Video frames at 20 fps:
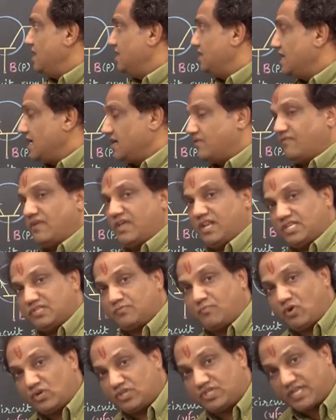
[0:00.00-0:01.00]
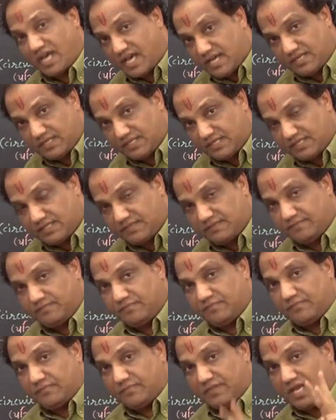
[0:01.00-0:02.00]
in that very small size,
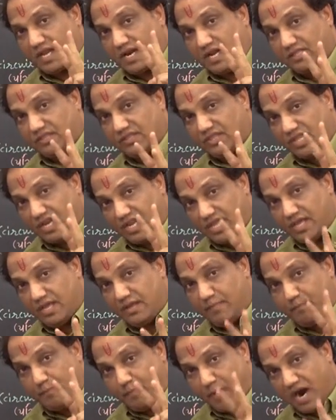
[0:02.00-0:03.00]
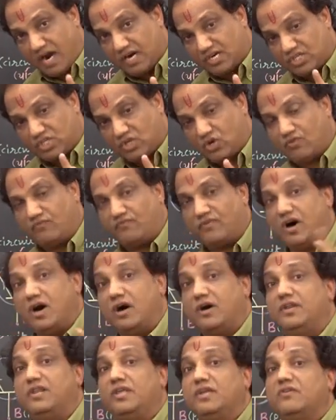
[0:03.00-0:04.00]
there are three parts of
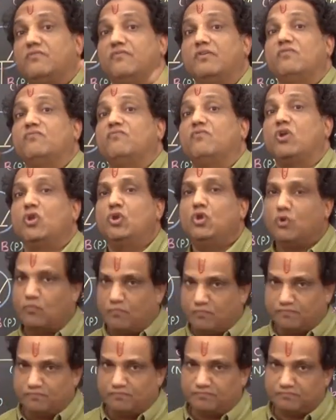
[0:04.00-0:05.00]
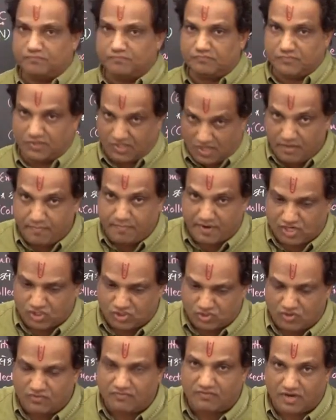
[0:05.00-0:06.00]
unequal volume. Three
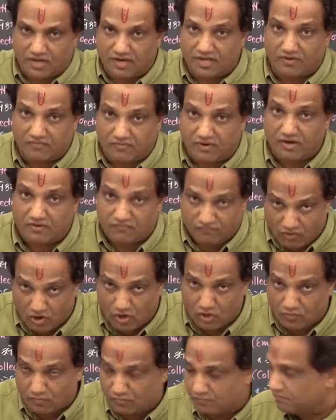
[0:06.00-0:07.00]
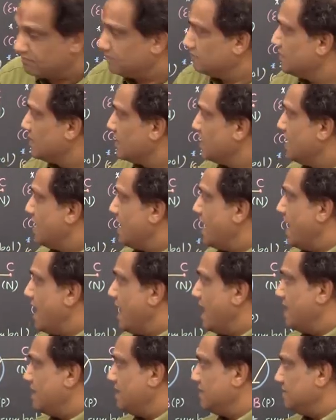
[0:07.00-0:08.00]
parts of unequal volume.
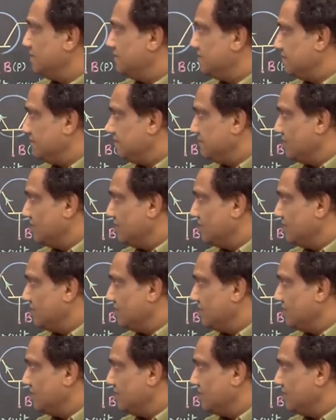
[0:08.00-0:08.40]
And